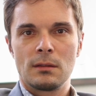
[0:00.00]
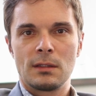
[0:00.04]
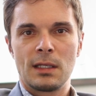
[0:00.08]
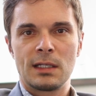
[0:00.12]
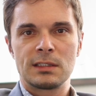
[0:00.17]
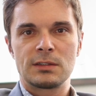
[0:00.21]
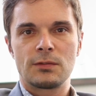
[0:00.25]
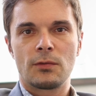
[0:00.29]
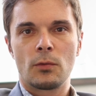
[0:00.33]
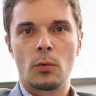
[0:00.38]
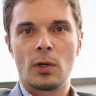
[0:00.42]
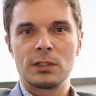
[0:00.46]

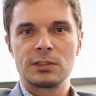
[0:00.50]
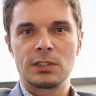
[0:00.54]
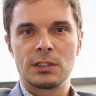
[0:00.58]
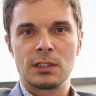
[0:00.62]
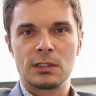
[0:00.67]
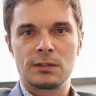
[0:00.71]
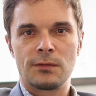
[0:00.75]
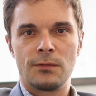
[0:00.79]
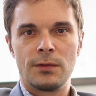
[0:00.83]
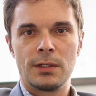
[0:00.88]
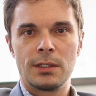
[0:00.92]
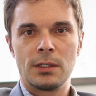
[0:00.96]
Thanks for watching
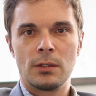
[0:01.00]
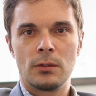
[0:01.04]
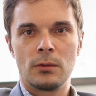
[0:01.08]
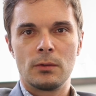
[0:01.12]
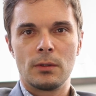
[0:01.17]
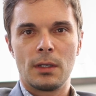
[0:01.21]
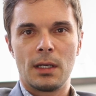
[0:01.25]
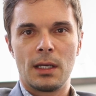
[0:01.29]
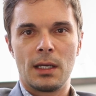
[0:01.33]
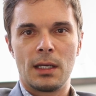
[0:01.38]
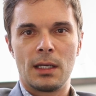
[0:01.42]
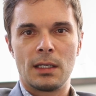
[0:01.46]
this
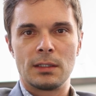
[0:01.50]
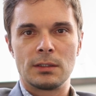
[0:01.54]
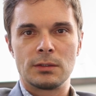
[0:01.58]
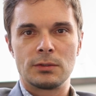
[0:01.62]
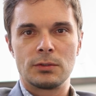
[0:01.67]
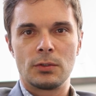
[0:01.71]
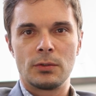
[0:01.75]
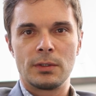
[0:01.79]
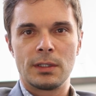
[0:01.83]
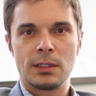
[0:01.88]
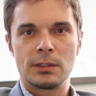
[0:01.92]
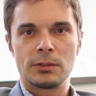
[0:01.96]
video and
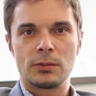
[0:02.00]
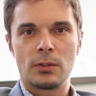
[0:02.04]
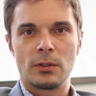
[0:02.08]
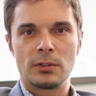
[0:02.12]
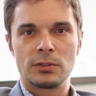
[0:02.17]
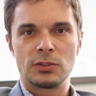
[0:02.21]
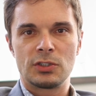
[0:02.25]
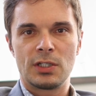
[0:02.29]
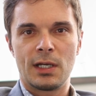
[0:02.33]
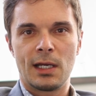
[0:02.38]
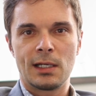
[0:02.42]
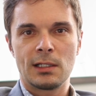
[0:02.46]
tuning into our
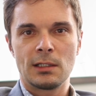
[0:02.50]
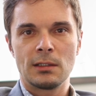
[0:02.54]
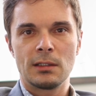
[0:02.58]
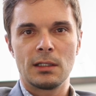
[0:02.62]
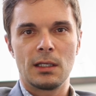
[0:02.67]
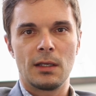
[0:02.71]
channel.